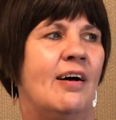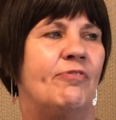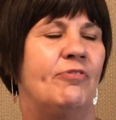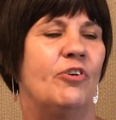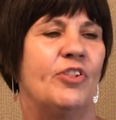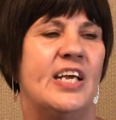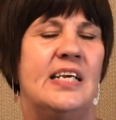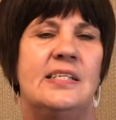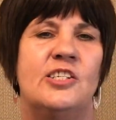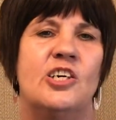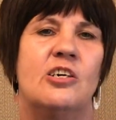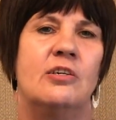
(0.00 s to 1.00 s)
for
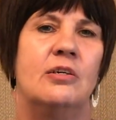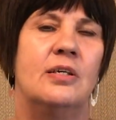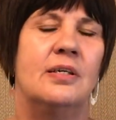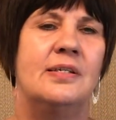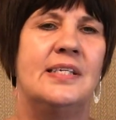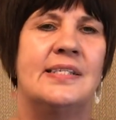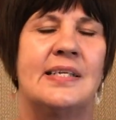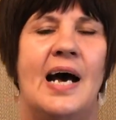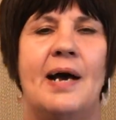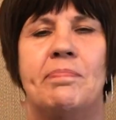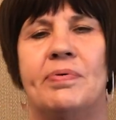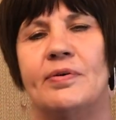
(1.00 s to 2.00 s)
these young
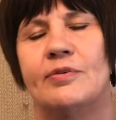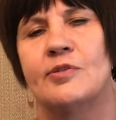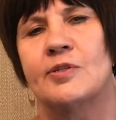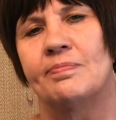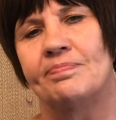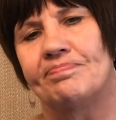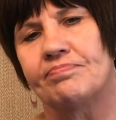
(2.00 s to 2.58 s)
disciples.